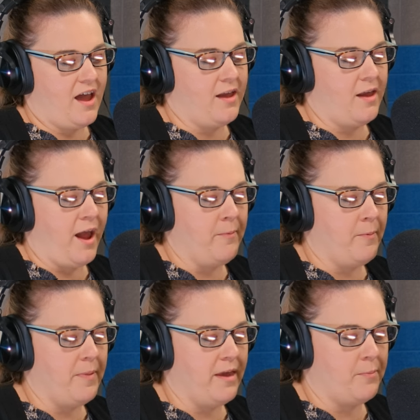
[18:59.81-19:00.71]
I'm a
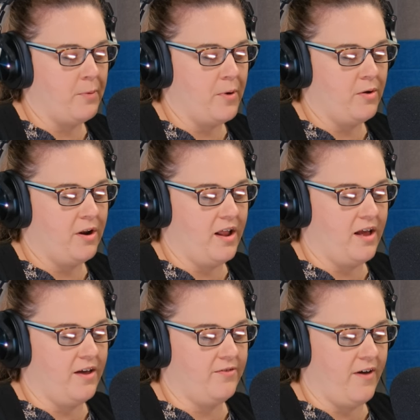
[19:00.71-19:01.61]
big proponent
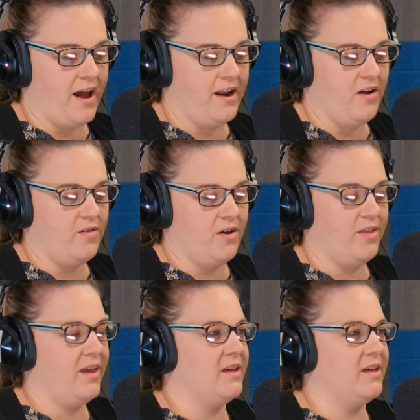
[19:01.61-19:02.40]
of, I don't know the